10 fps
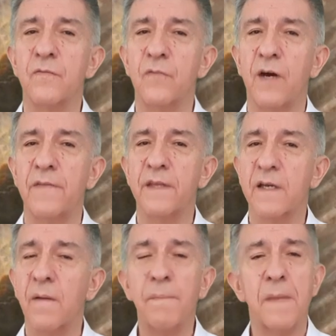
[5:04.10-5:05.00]
want the
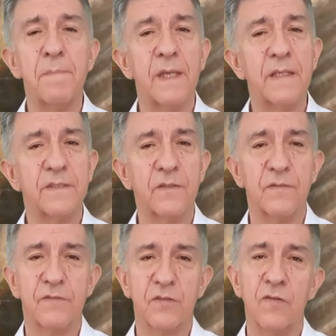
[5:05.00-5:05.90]
condemnation
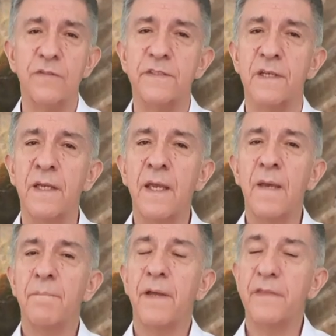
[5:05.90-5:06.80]
of souls,
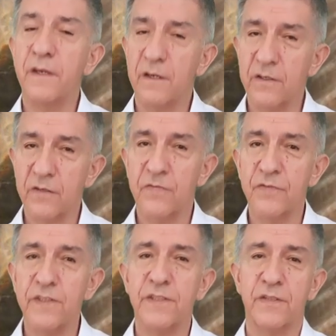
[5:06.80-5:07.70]
but their
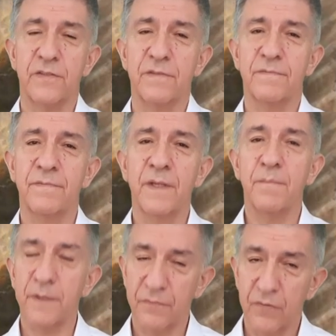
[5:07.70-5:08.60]
conversion
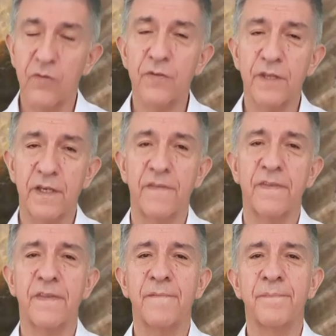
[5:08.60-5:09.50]
before
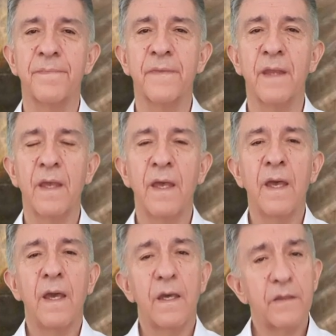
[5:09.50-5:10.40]
death.
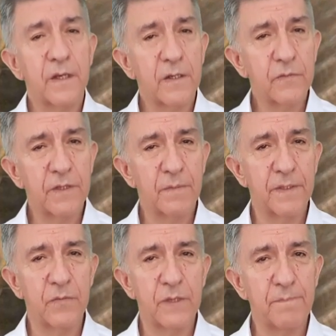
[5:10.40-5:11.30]
And there will
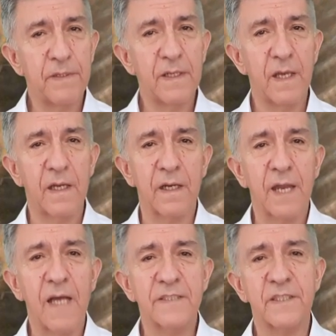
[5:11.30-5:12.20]
be weeping and
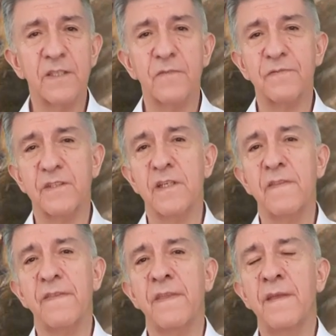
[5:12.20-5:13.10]
gnashing of
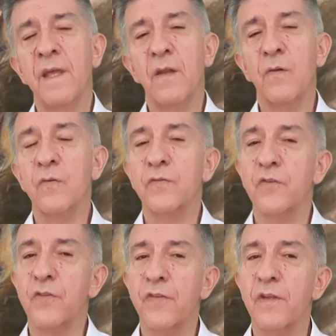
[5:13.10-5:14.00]
teeth, Luke
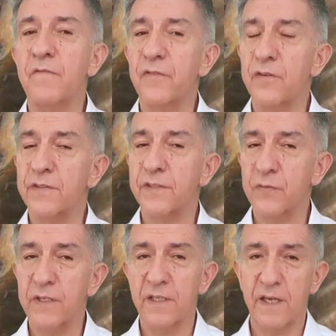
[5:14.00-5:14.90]
13, verse
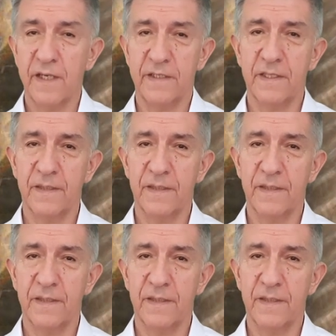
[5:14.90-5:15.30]
28,